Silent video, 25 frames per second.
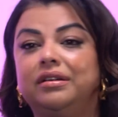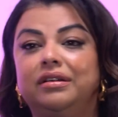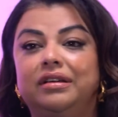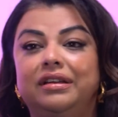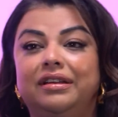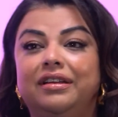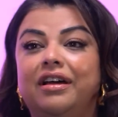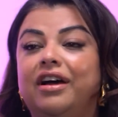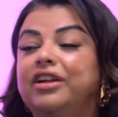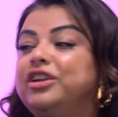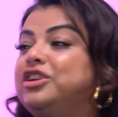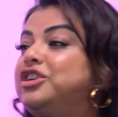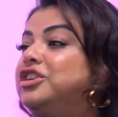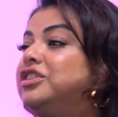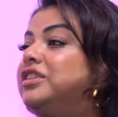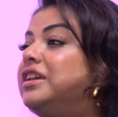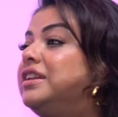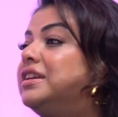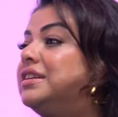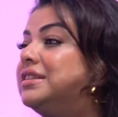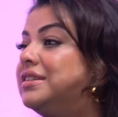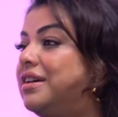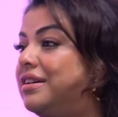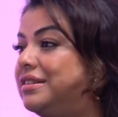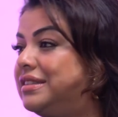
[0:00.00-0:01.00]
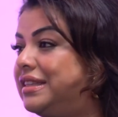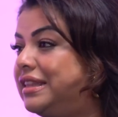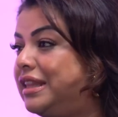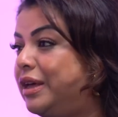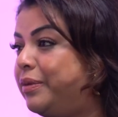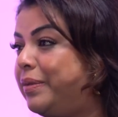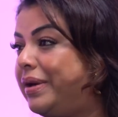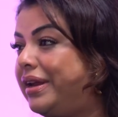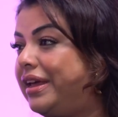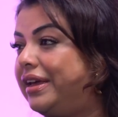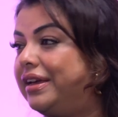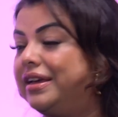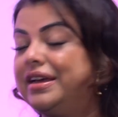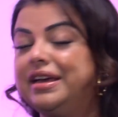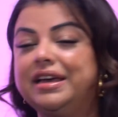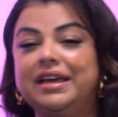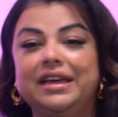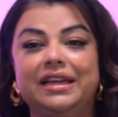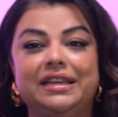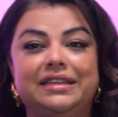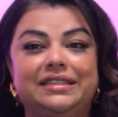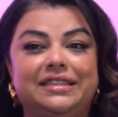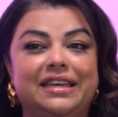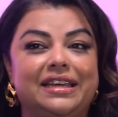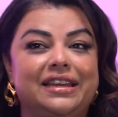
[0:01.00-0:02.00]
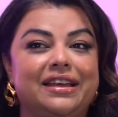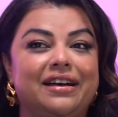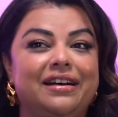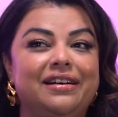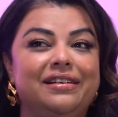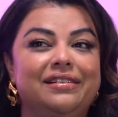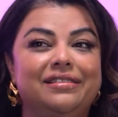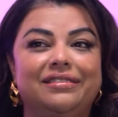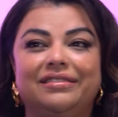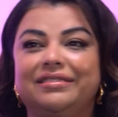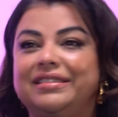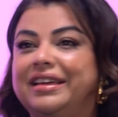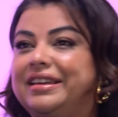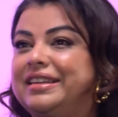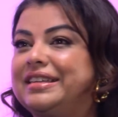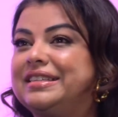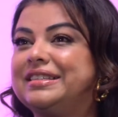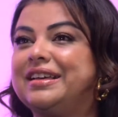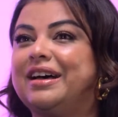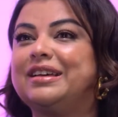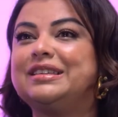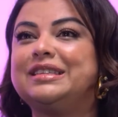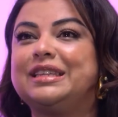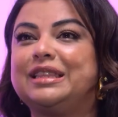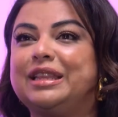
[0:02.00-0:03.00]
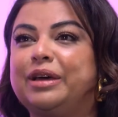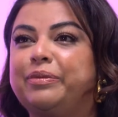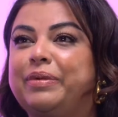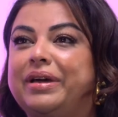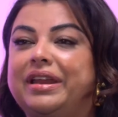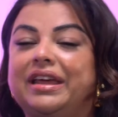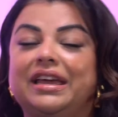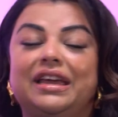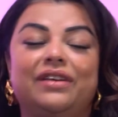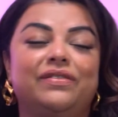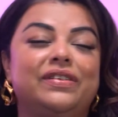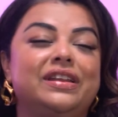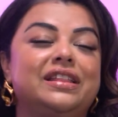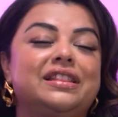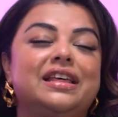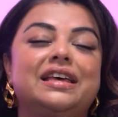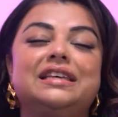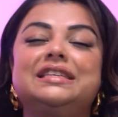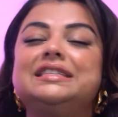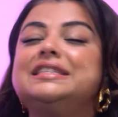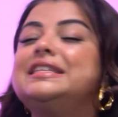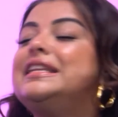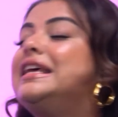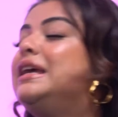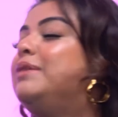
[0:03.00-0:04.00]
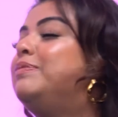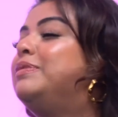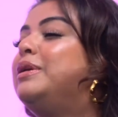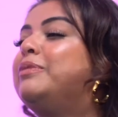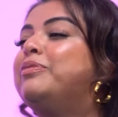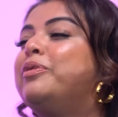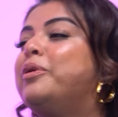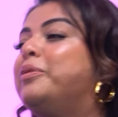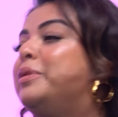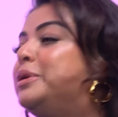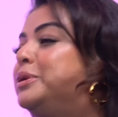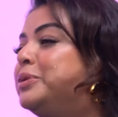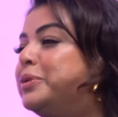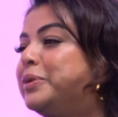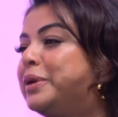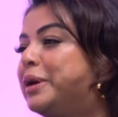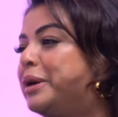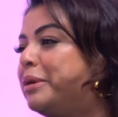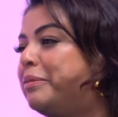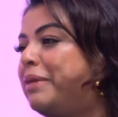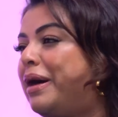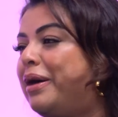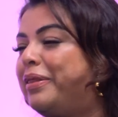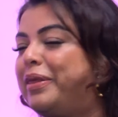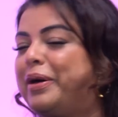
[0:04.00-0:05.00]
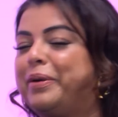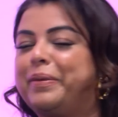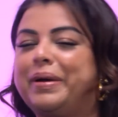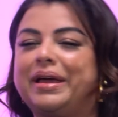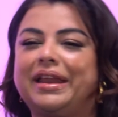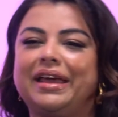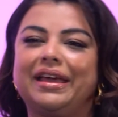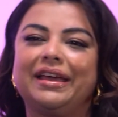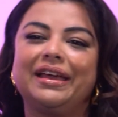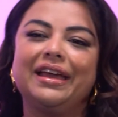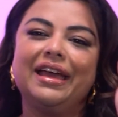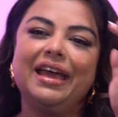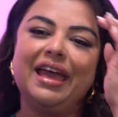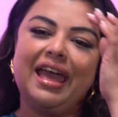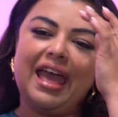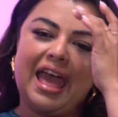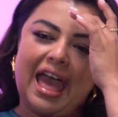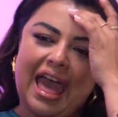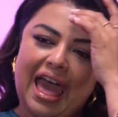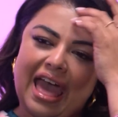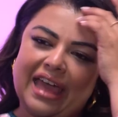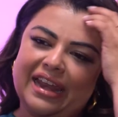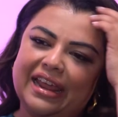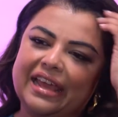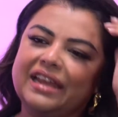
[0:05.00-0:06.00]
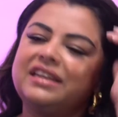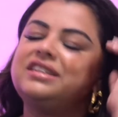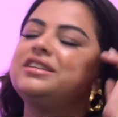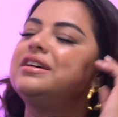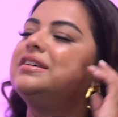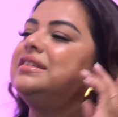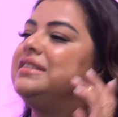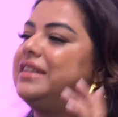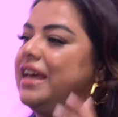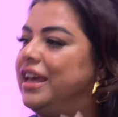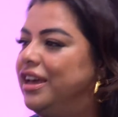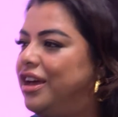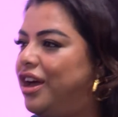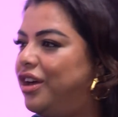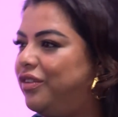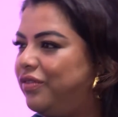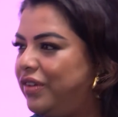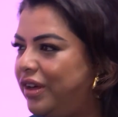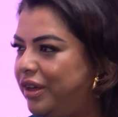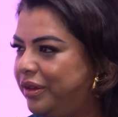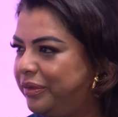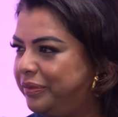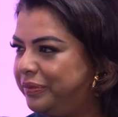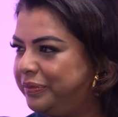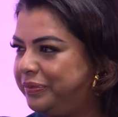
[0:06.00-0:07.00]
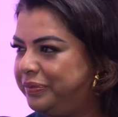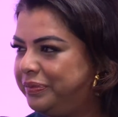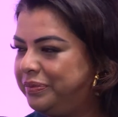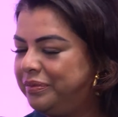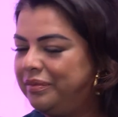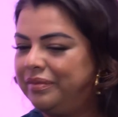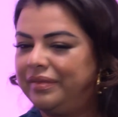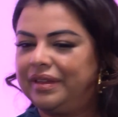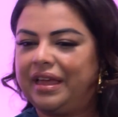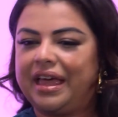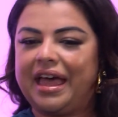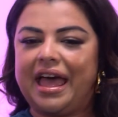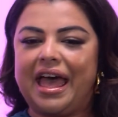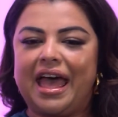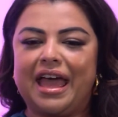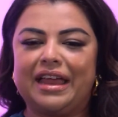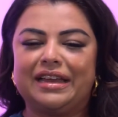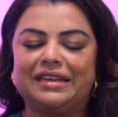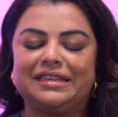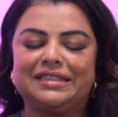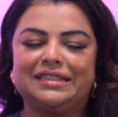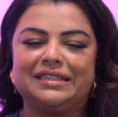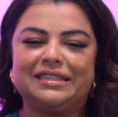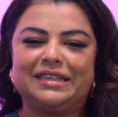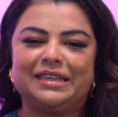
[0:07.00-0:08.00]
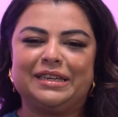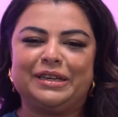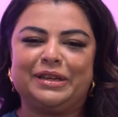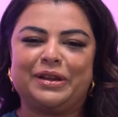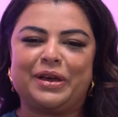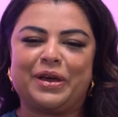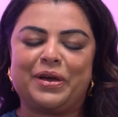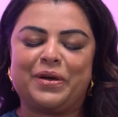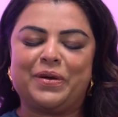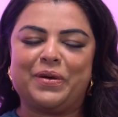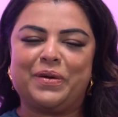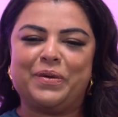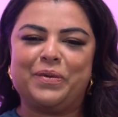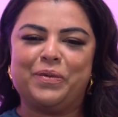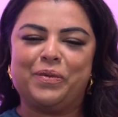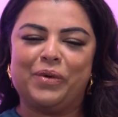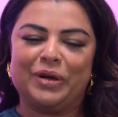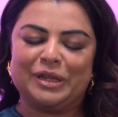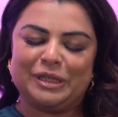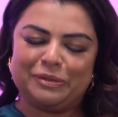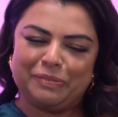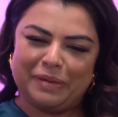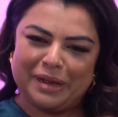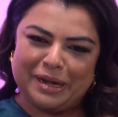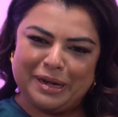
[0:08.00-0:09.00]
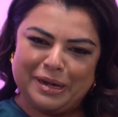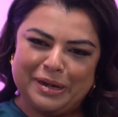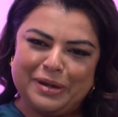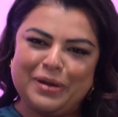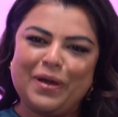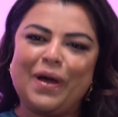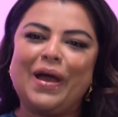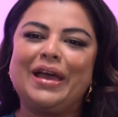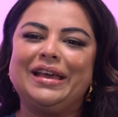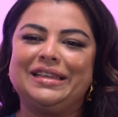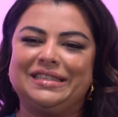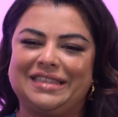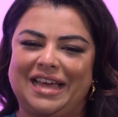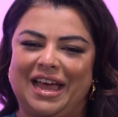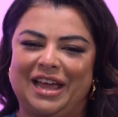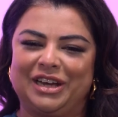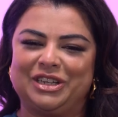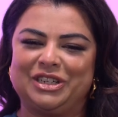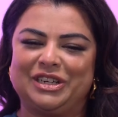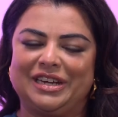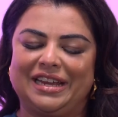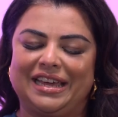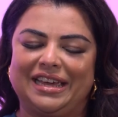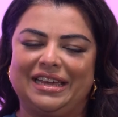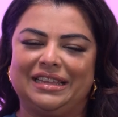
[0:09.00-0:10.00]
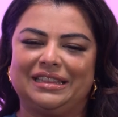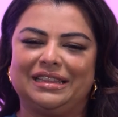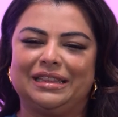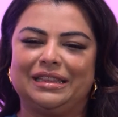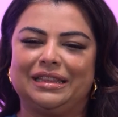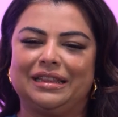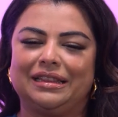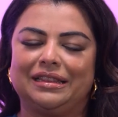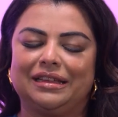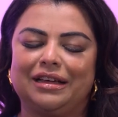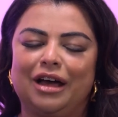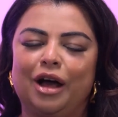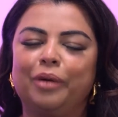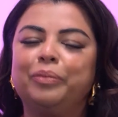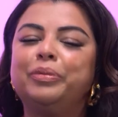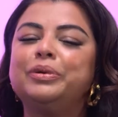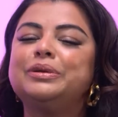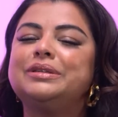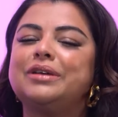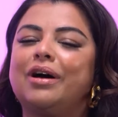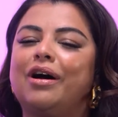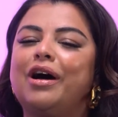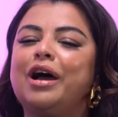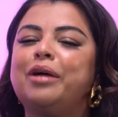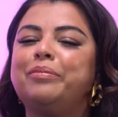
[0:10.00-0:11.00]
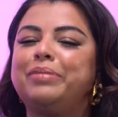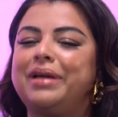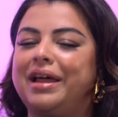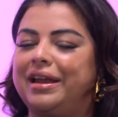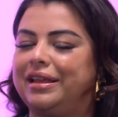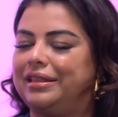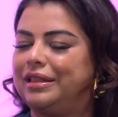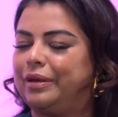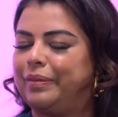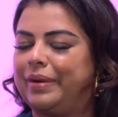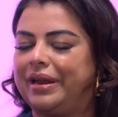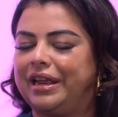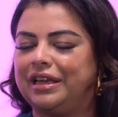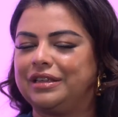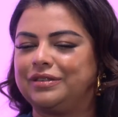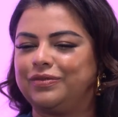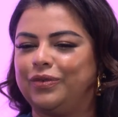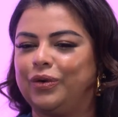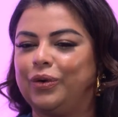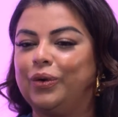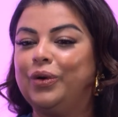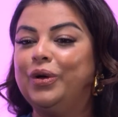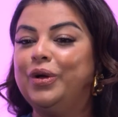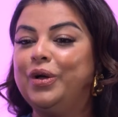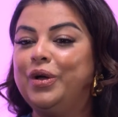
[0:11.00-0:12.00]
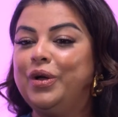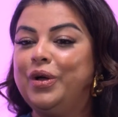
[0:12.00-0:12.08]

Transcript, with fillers: Lunch, they're discussing their wedding. Dinner, they're discussing their wedding. Even in their sleep, they're probably talking about yeah. their wedding. And it does take over. Mm-hmm. And, you know, what's been nice actually, the, the couples that I'm planning the weddings for,